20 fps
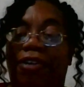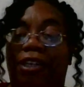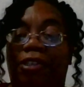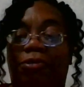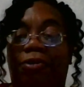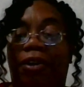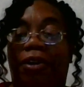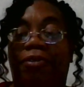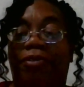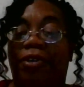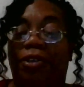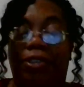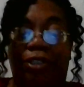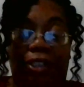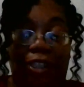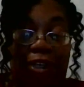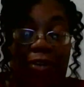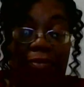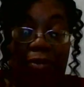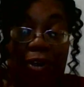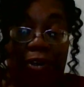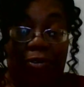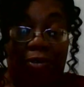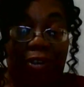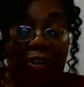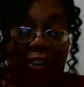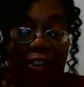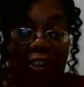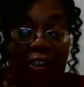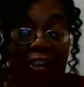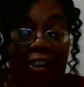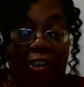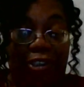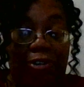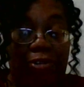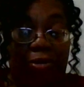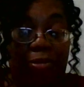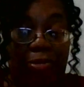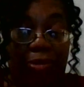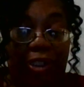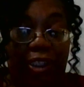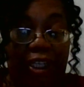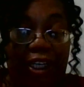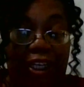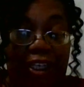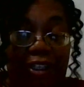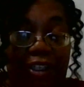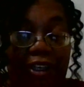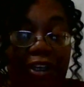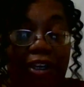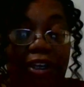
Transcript: That's why I don't understand why Christians are so upset.